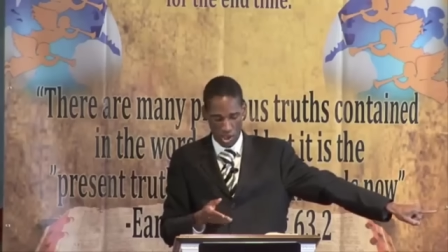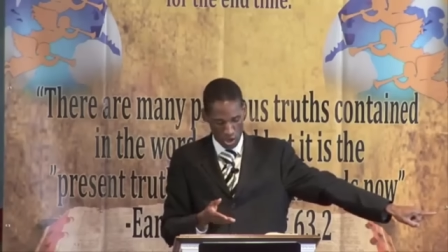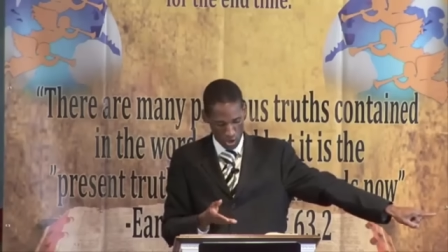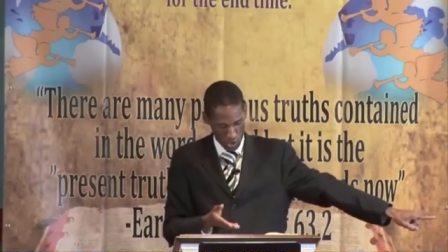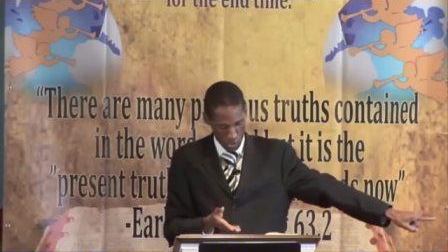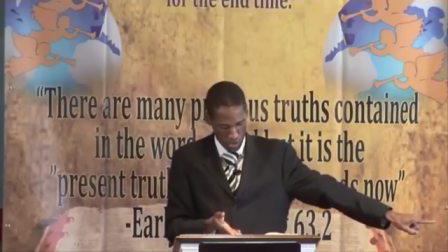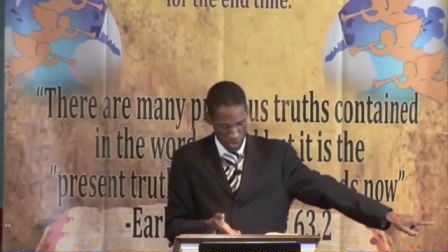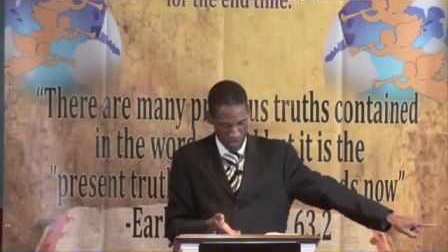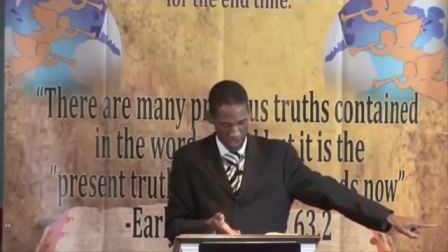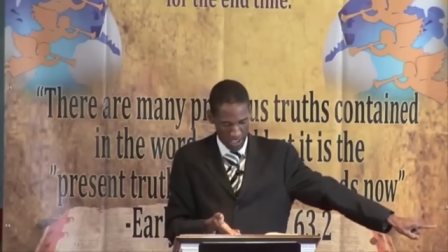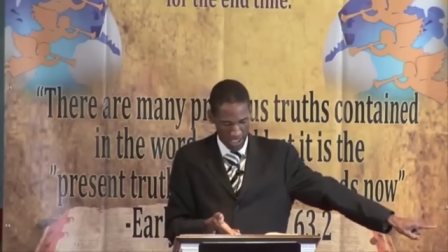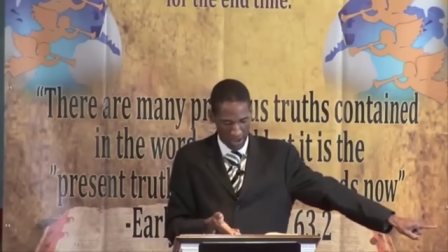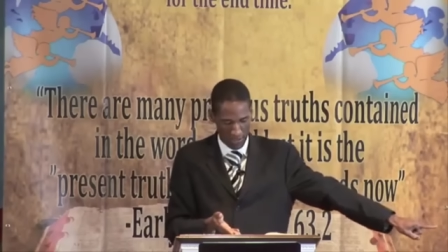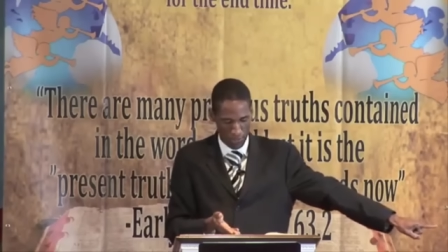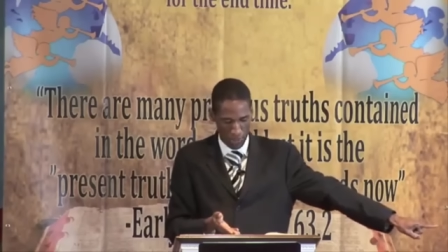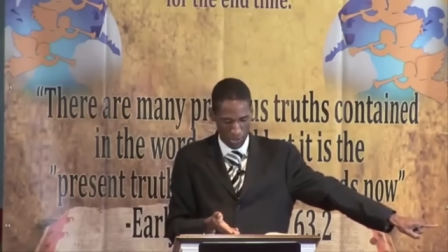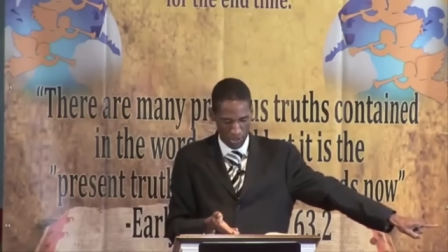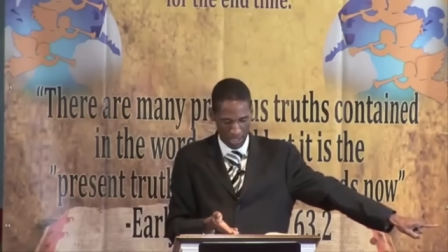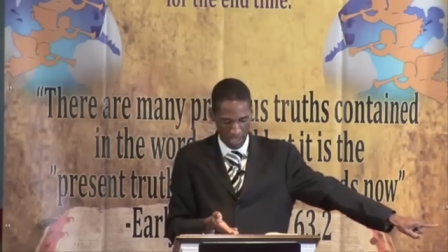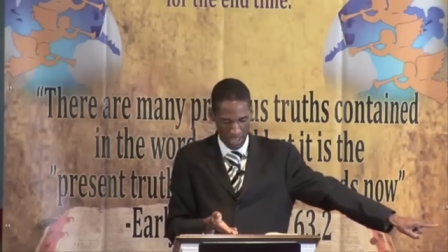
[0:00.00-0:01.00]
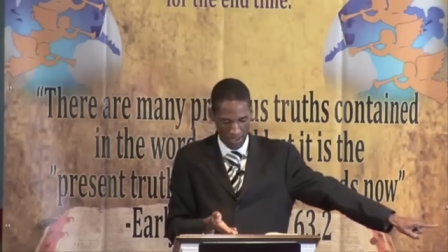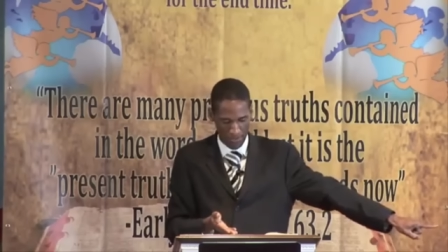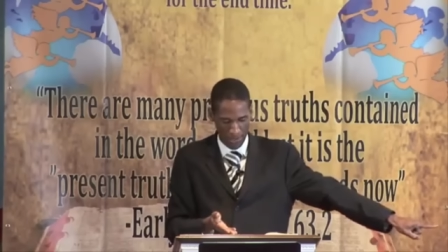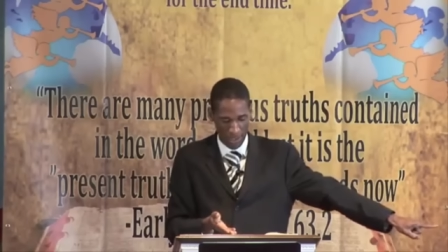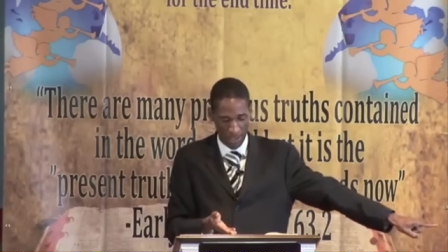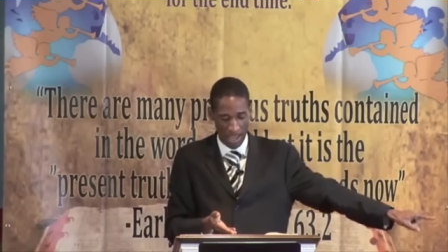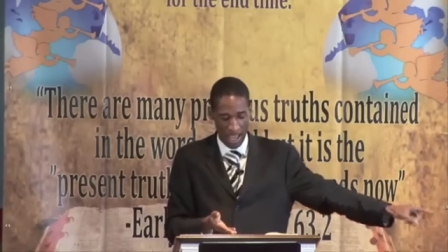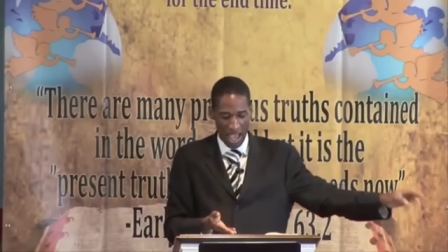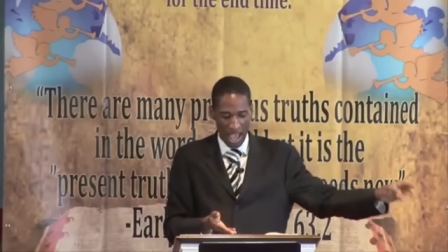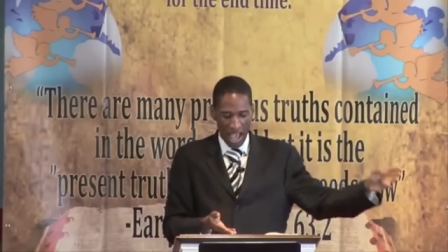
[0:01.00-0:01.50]
Notice again verse
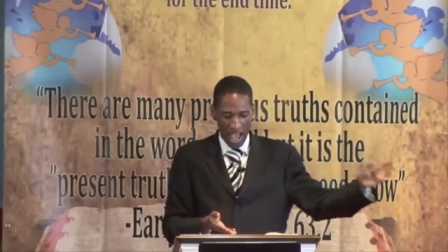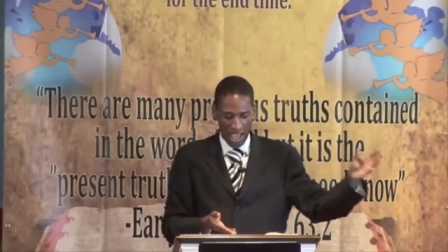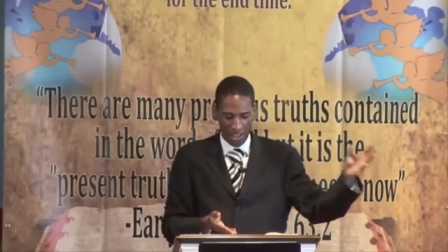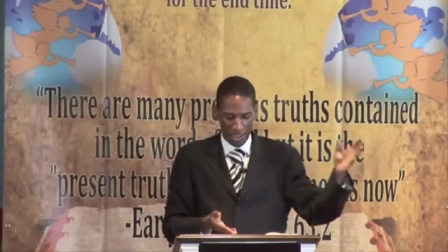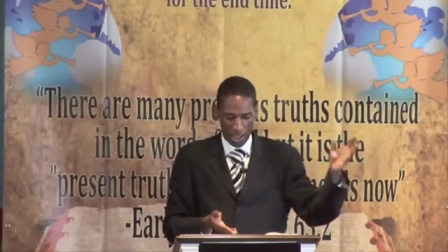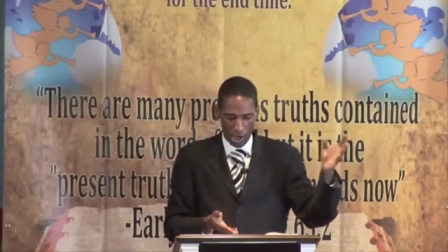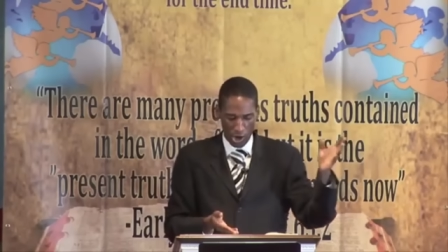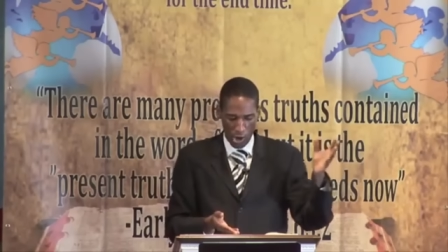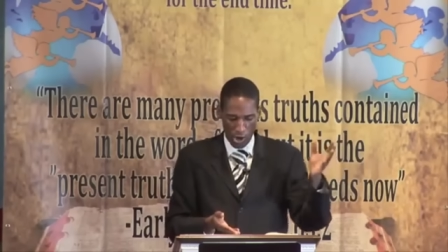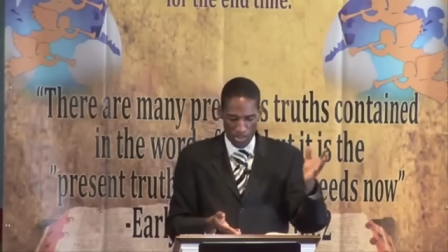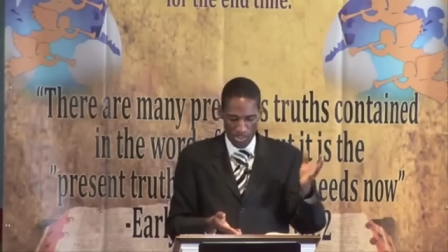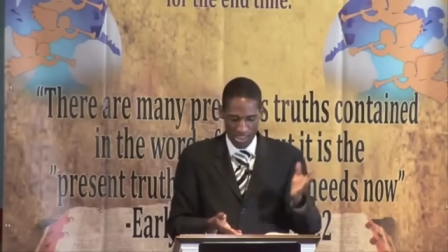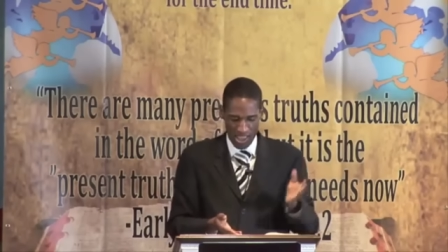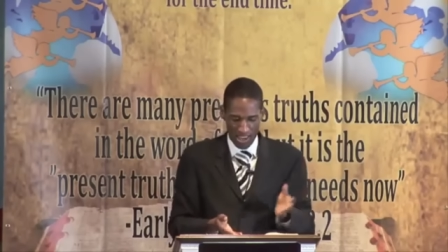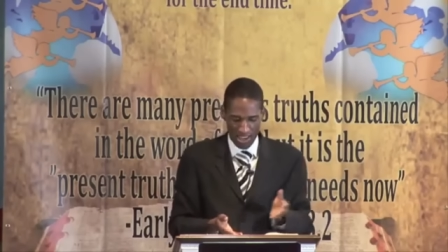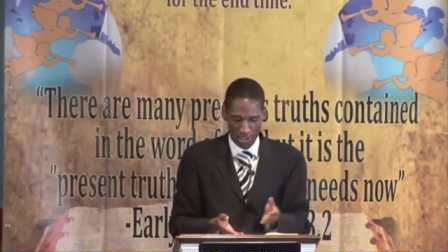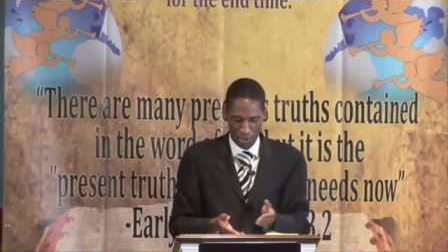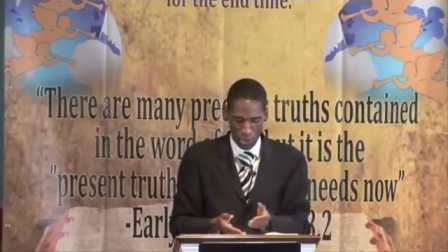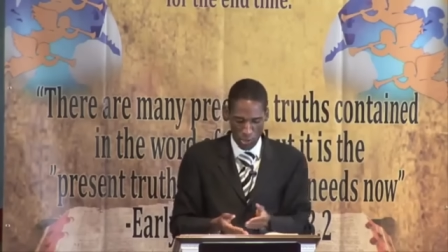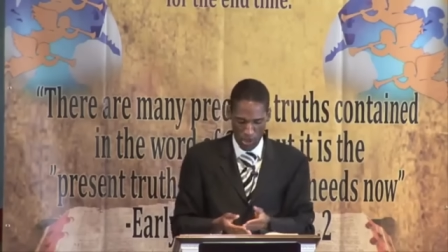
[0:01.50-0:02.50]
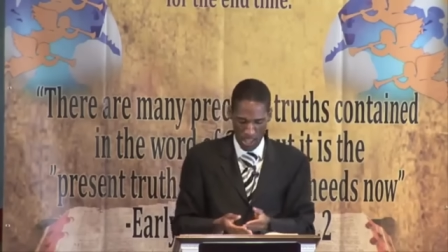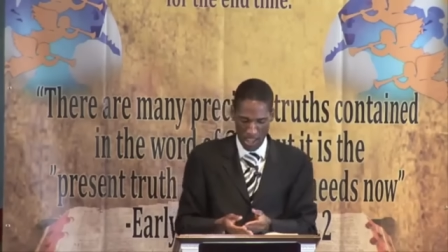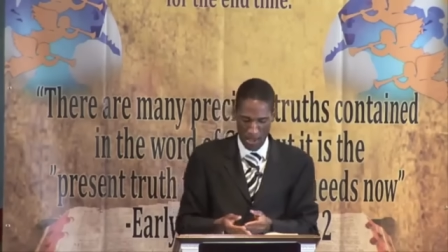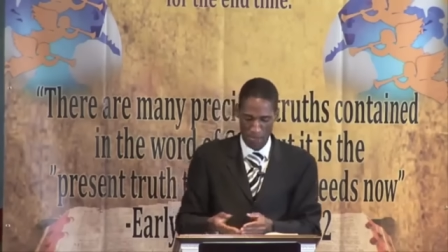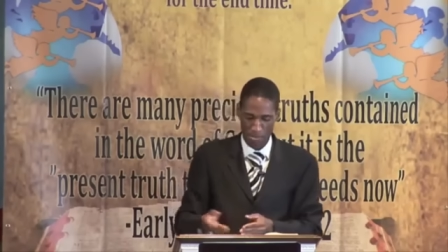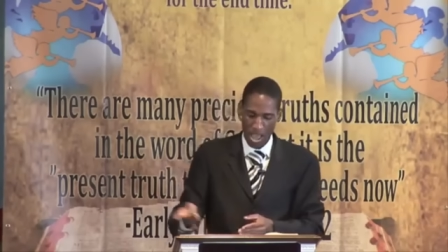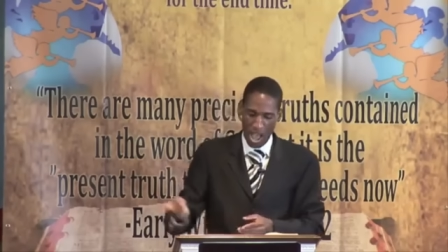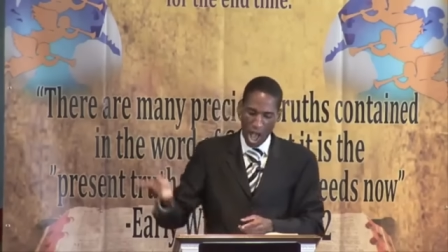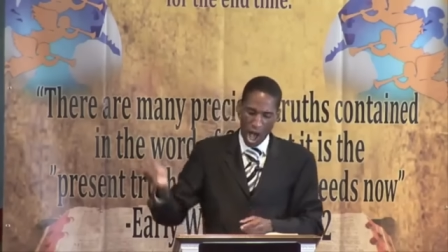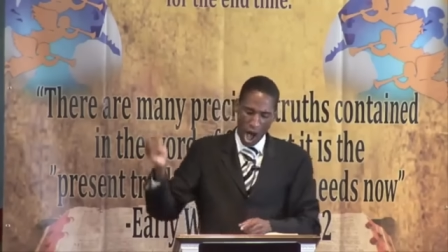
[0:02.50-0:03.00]
11. And the Lord said unto him,